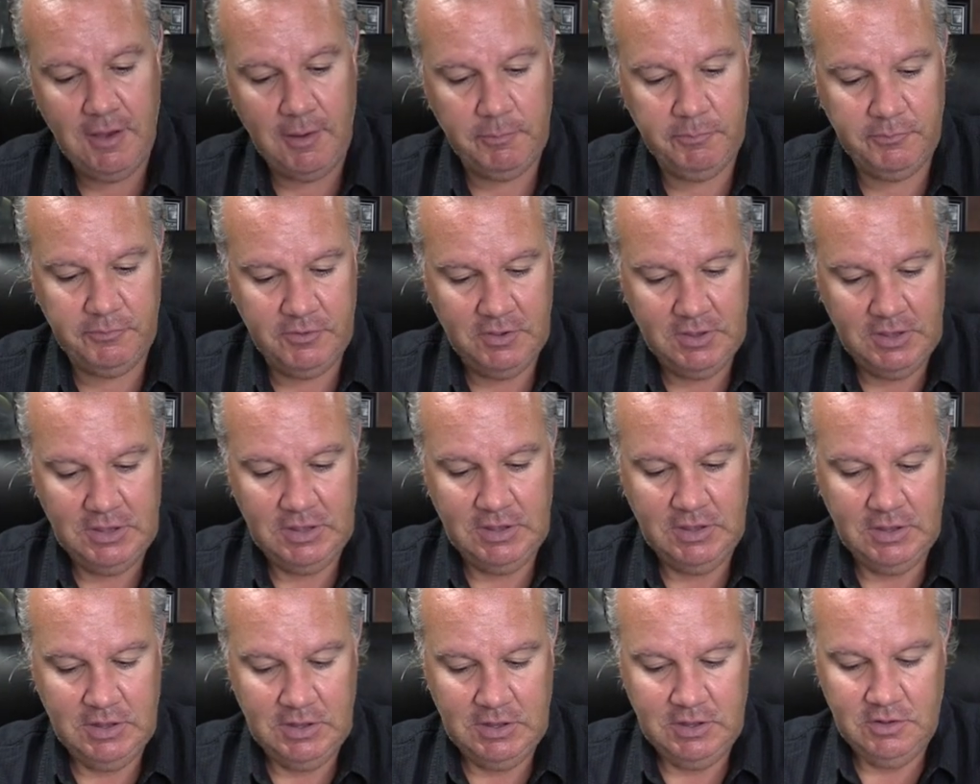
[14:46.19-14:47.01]
up
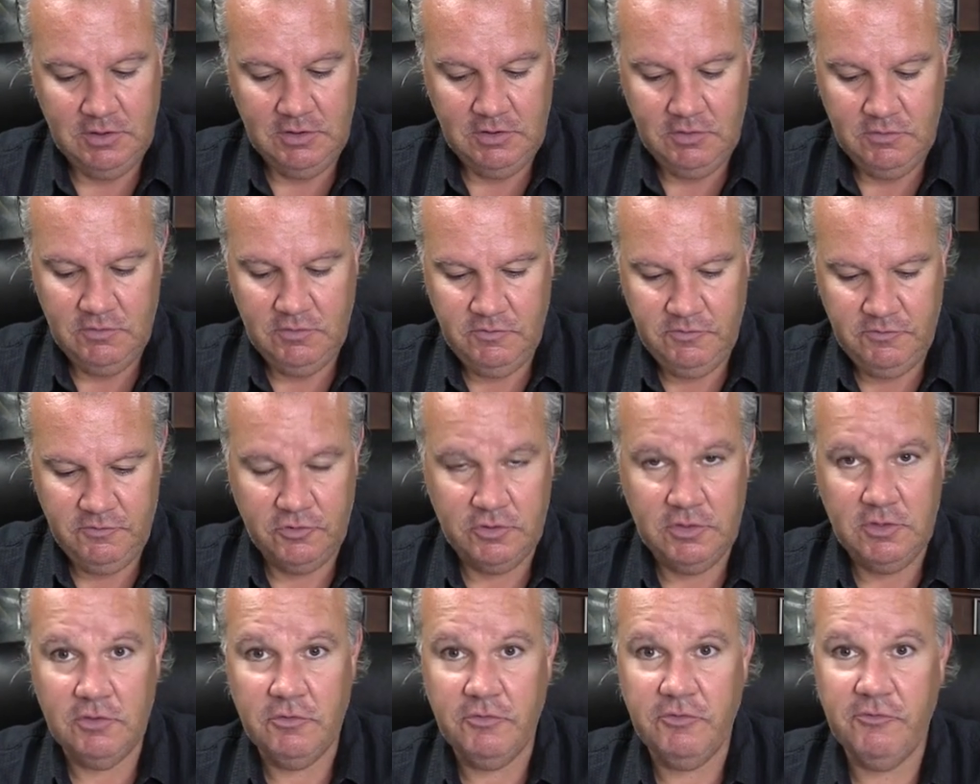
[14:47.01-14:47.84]
for
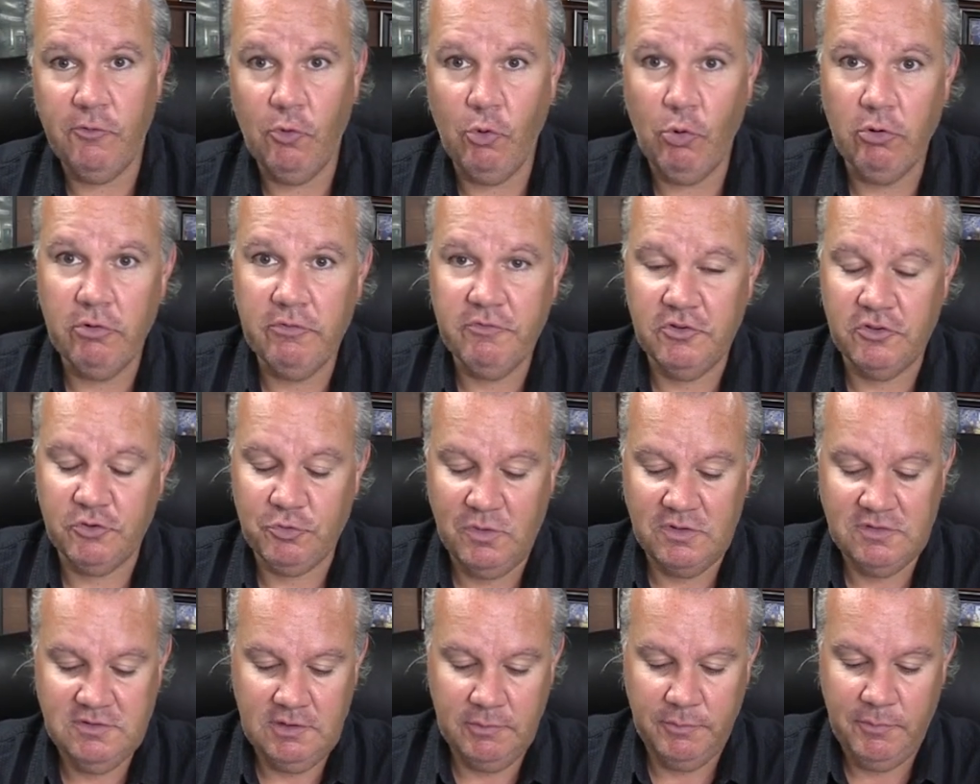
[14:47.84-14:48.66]
the four for
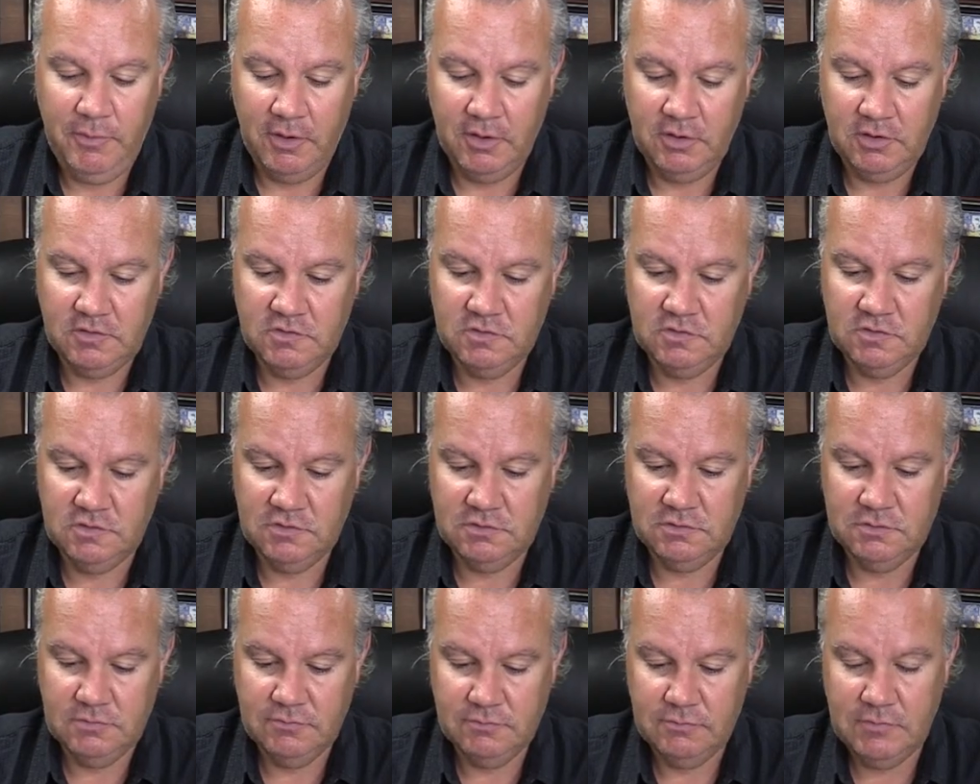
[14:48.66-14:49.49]
20
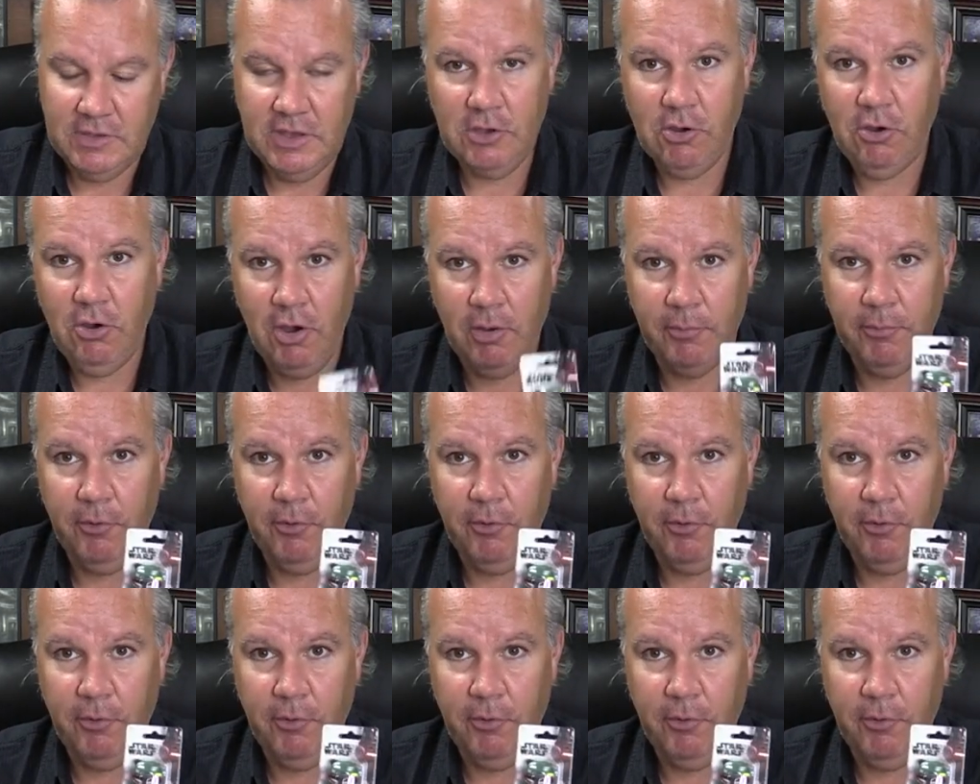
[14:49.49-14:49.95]
bucks, I got a